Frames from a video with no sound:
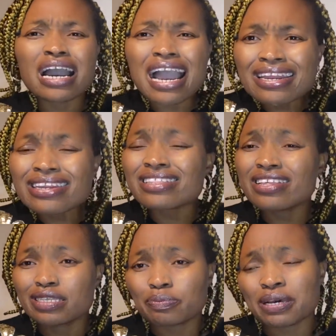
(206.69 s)
I need
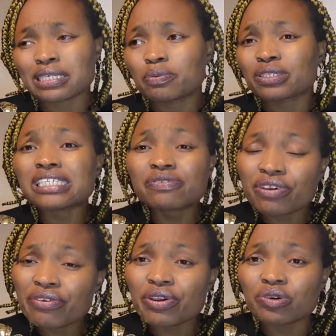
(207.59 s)
this passport. It's
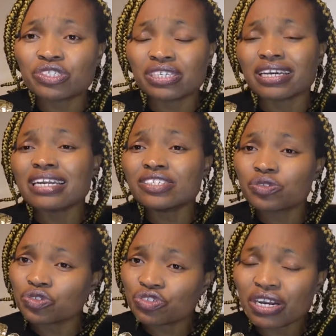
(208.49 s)
very urgent. I need
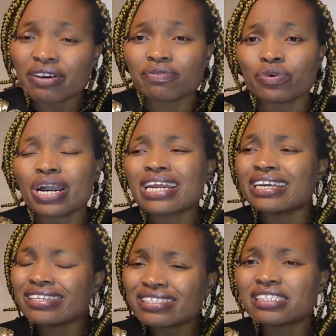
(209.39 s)
to travel and
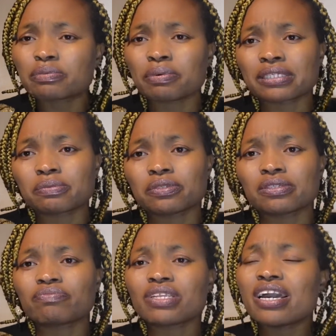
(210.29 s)
I need this passport.
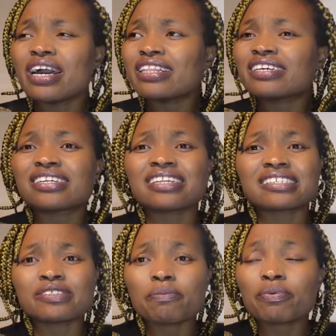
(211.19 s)
They said
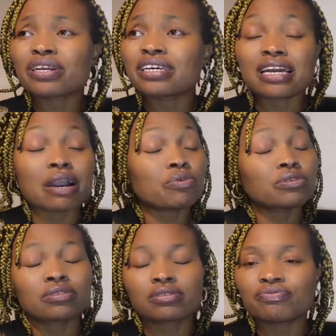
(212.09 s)
there's no booklet. I
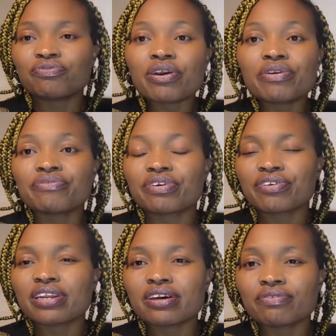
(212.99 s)
was very,
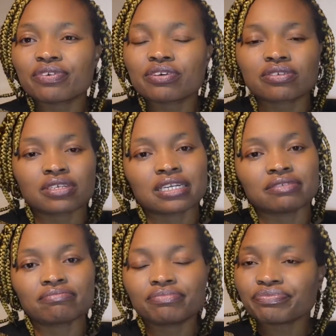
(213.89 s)
very nervous,
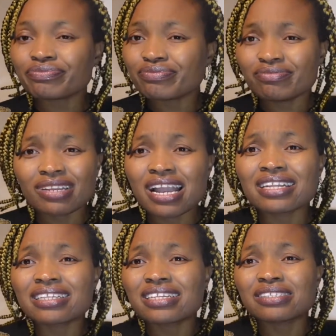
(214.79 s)
and
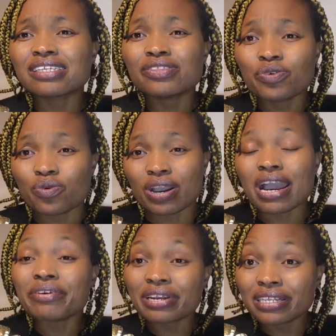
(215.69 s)
I told them, say, no,
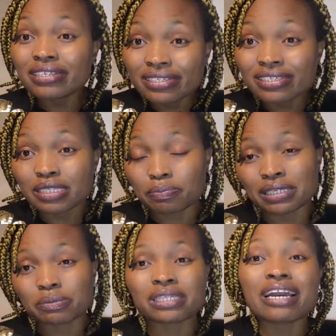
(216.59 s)
I really need this
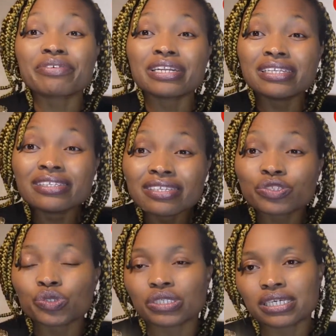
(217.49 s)
passport. I really
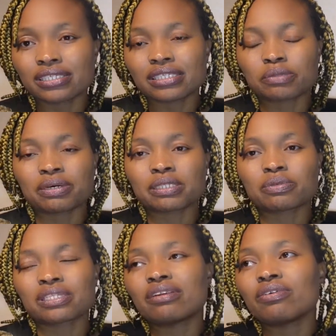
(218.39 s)
need to take this
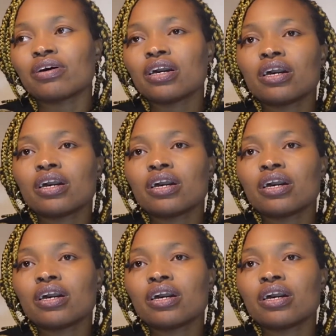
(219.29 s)
passport along.